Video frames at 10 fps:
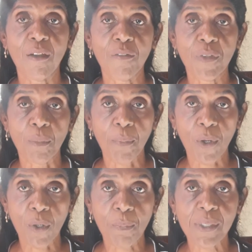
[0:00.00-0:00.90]
For the
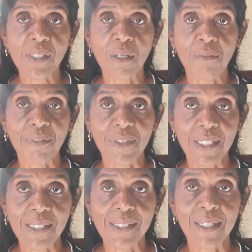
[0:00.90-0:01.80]
purpose of
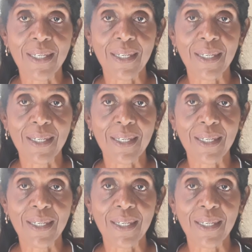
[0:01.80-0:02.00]
this